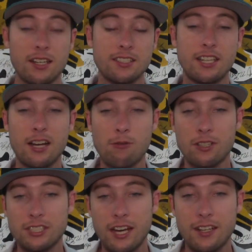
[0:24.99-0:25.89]

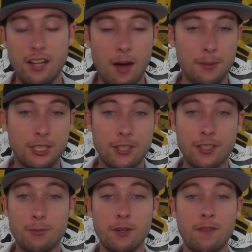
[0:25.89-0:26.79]
Jaguars had an
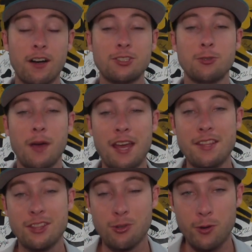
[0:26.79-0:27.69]
opportunity to move on to
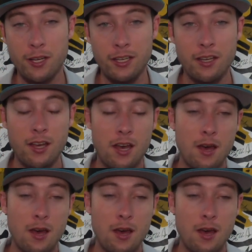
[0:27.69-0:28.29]
8-3,